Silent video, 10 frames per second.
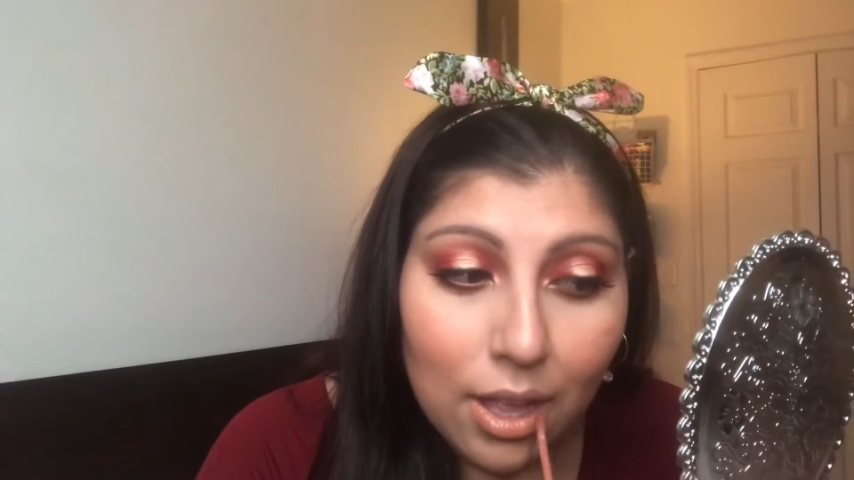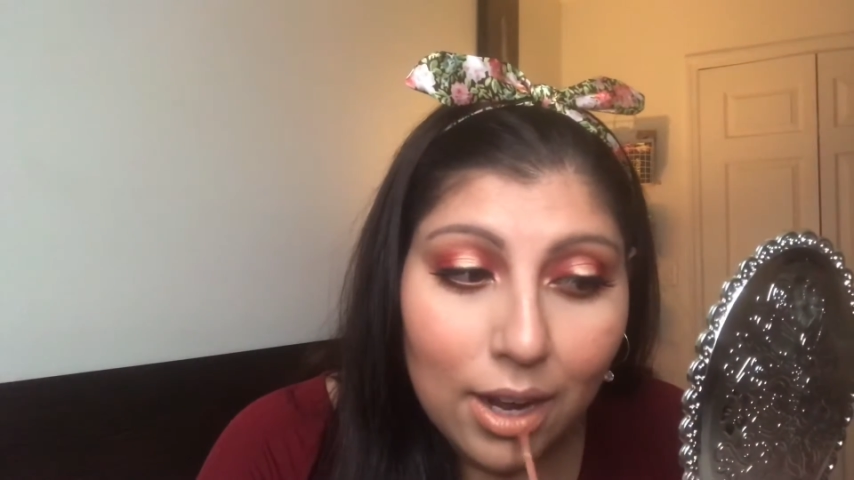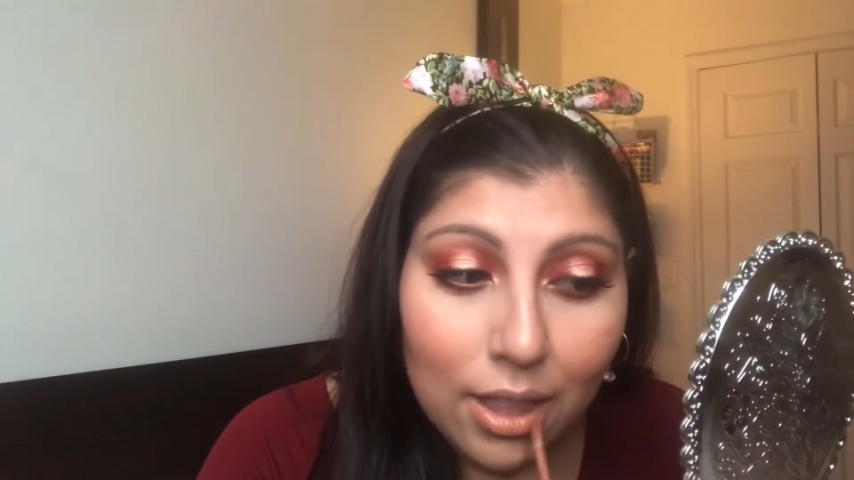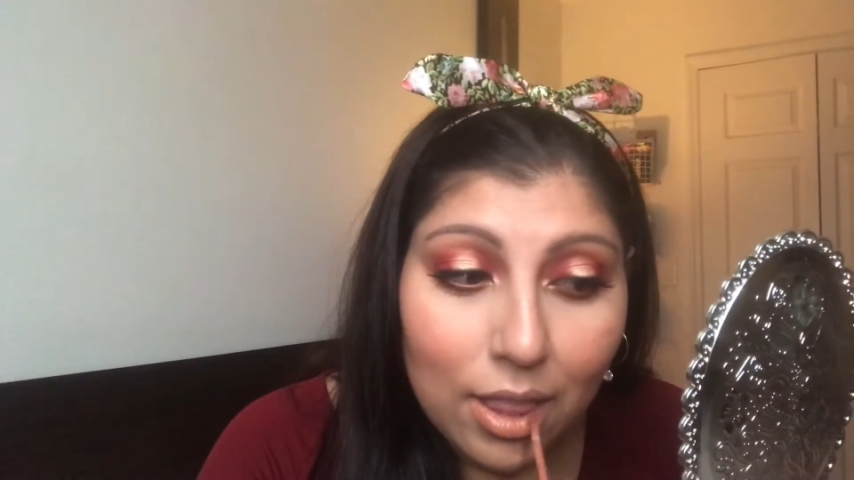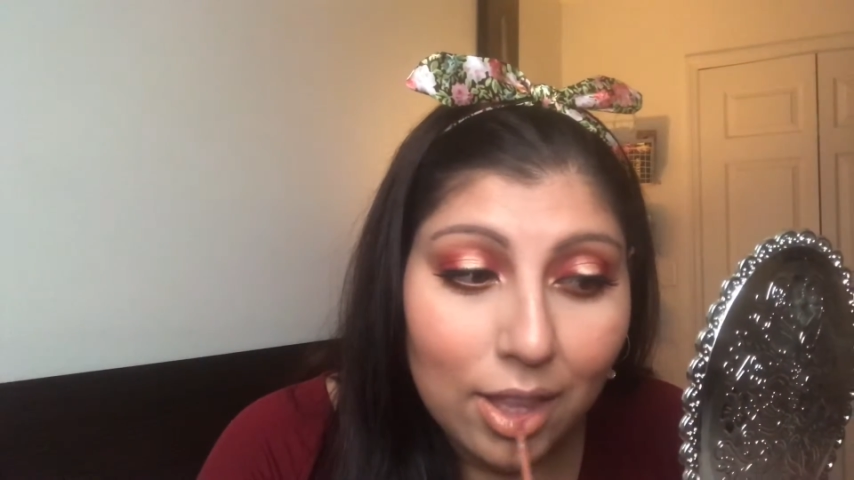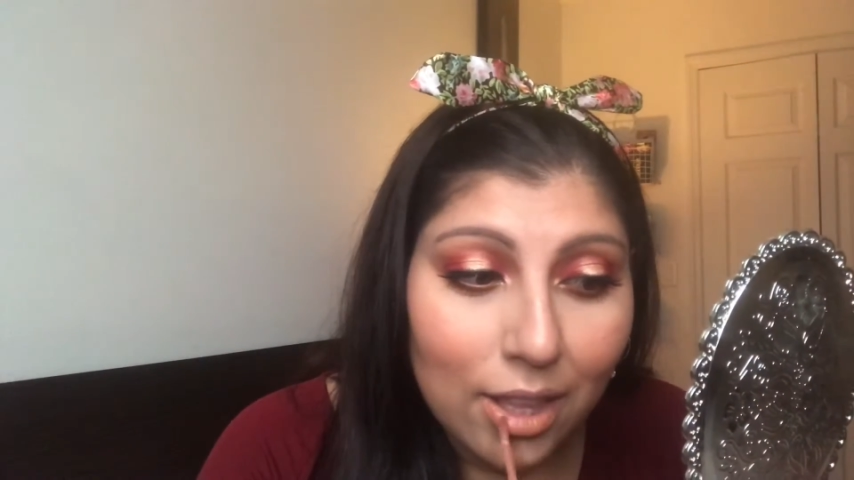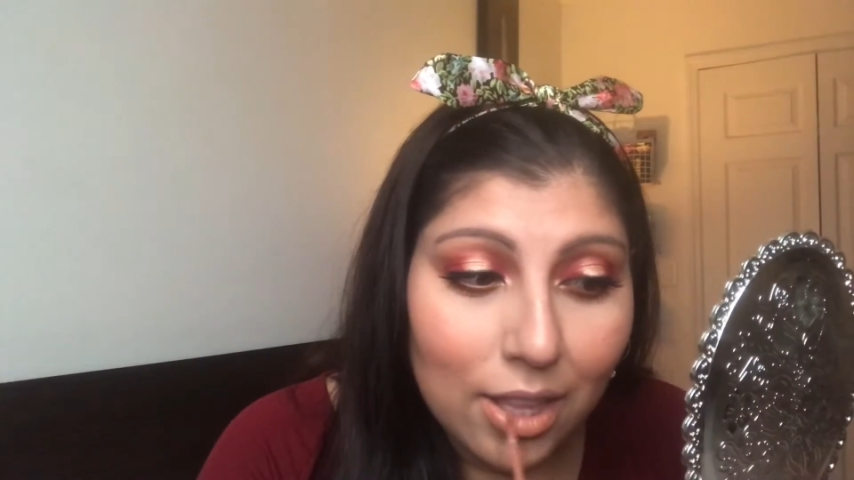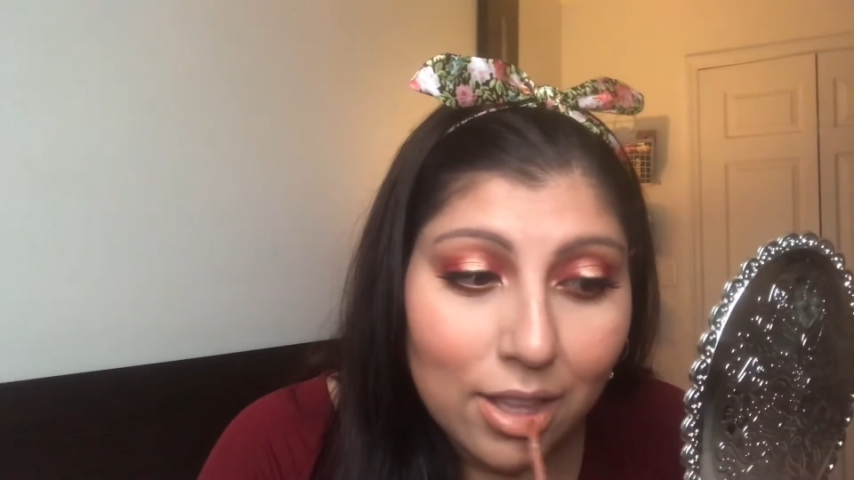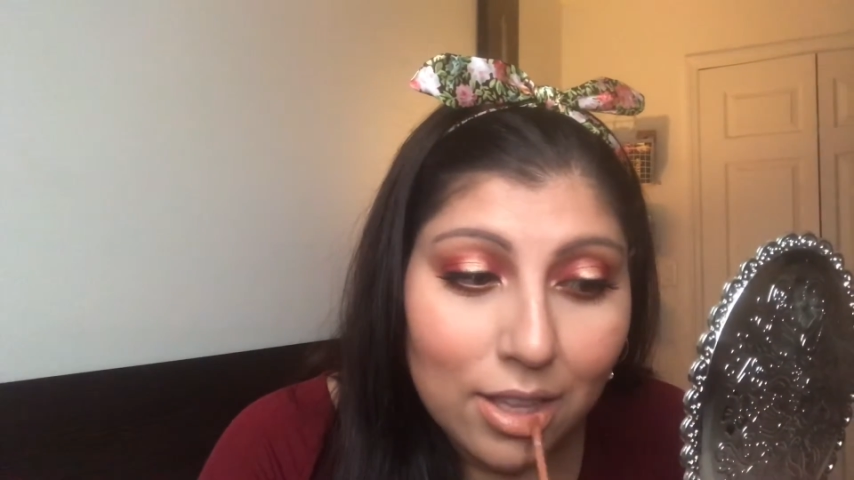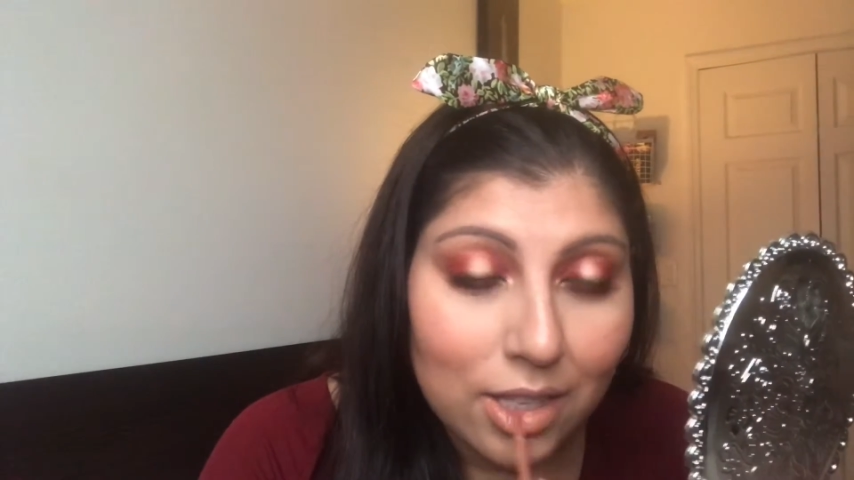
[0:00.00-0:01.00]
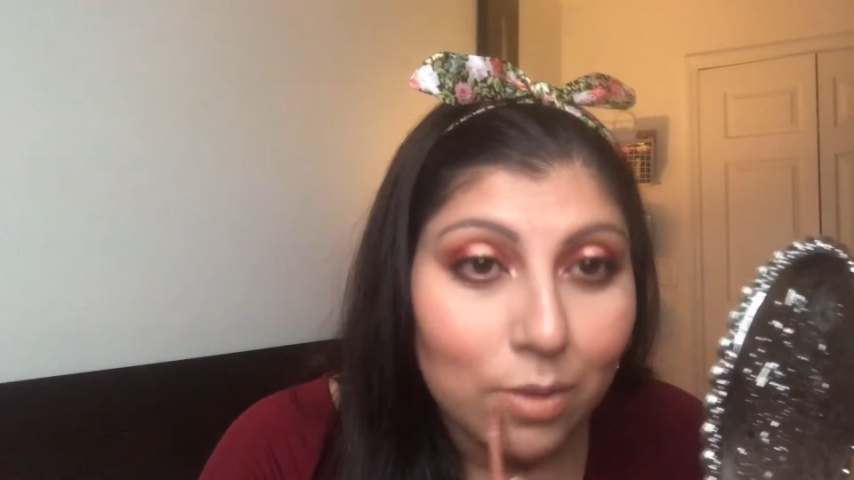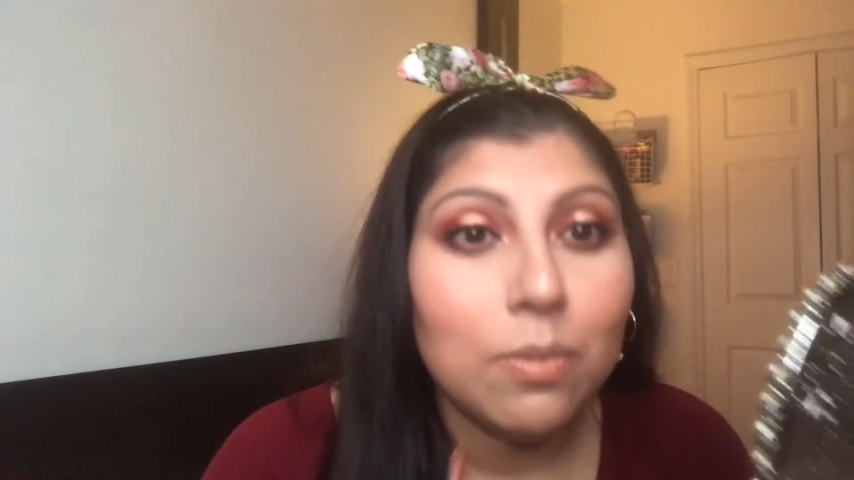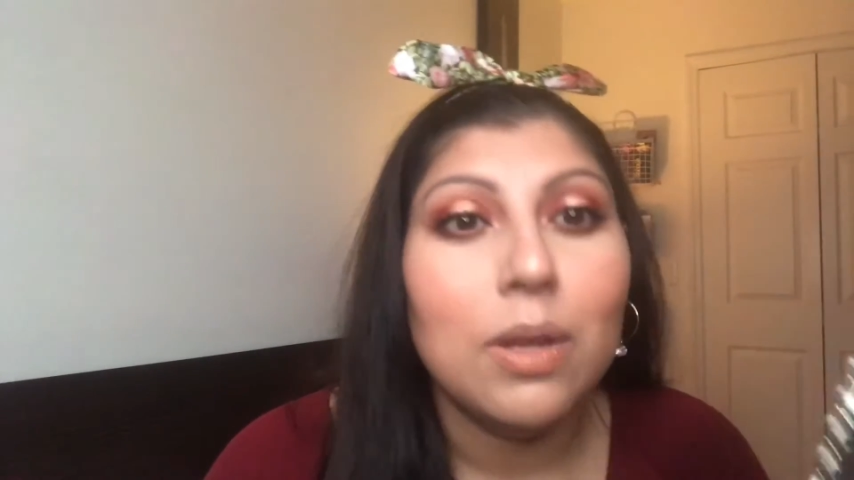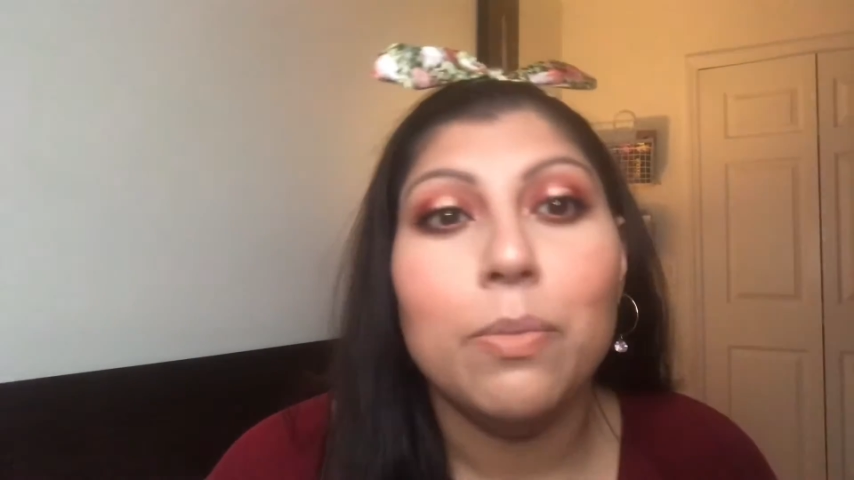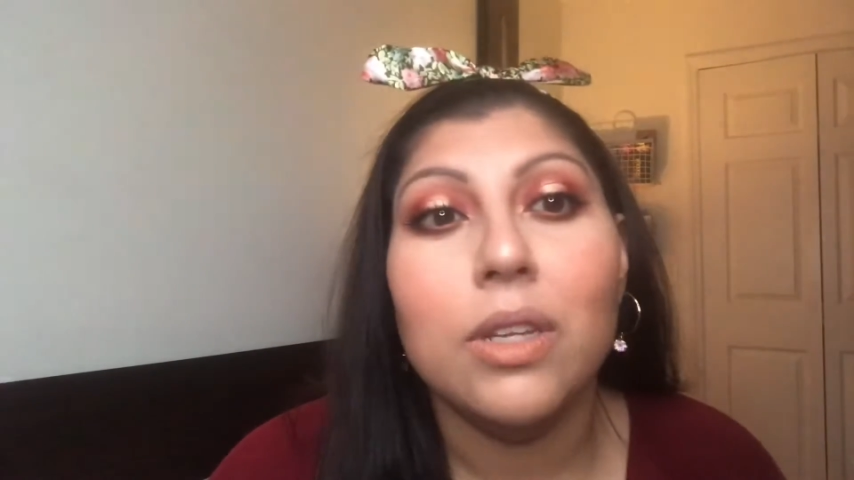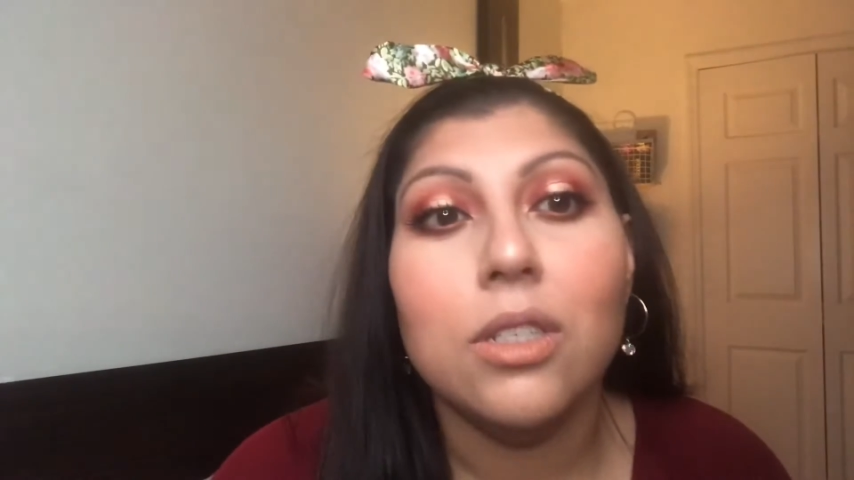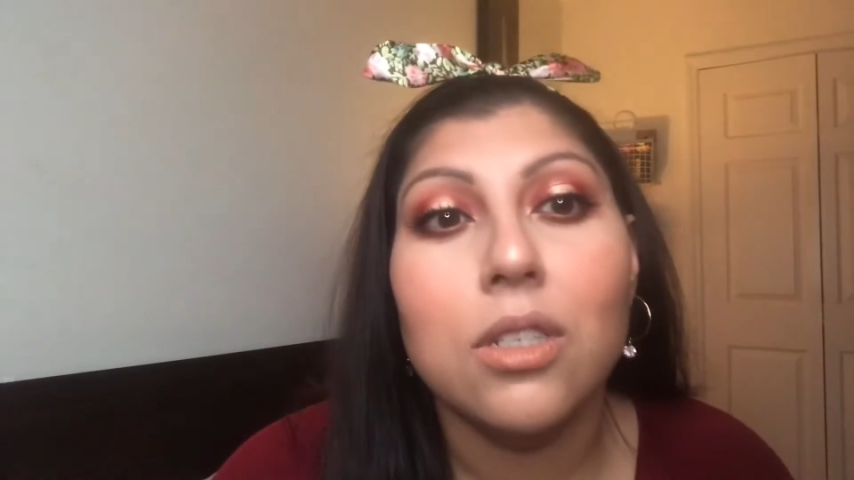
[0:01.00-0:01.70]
And I think that this one might be